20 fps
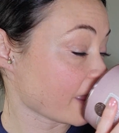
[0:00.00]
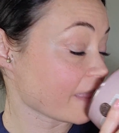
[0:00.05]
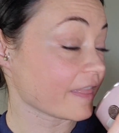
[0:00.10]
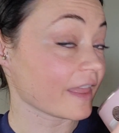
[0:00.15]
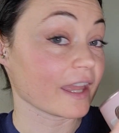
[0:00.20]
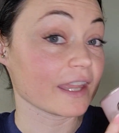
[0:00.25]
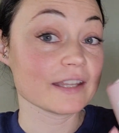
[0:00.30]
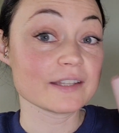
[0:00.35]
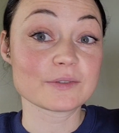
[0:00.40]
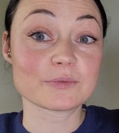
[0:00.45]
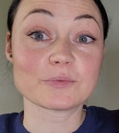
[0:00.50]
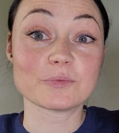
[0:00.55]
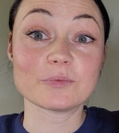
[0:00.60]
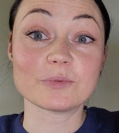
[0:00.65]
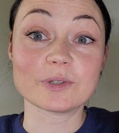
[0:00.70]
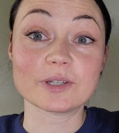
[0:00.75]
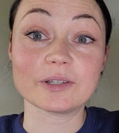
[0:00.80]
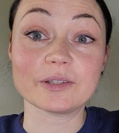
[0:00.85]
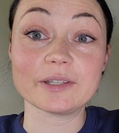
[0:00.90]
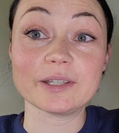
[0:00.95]
That is
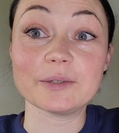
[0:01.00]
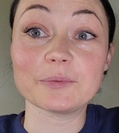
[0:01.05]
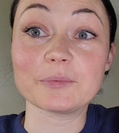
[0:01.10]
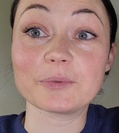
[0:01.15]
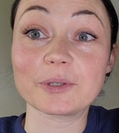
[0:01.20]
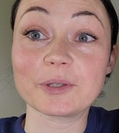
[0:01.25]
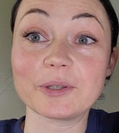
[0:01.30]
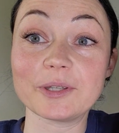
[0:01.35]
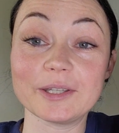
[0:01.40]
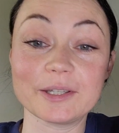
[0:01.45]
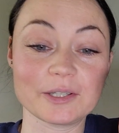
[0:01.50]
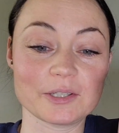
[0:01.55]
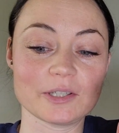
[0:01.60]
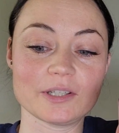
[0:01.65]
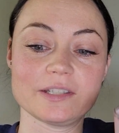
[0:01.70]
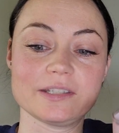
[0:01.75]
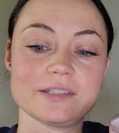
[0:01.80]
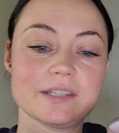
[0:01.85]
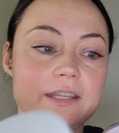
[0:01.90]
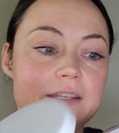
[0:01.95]
really, really a
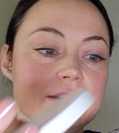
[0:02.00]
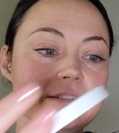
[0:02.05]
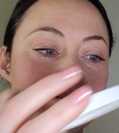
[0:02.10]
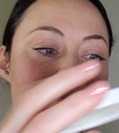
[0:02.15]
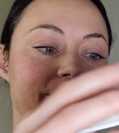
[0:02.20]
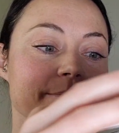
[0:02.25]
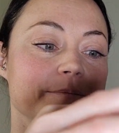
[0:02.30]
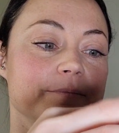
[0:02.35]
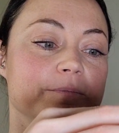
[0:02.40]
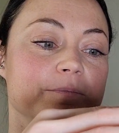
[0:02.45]
good scent.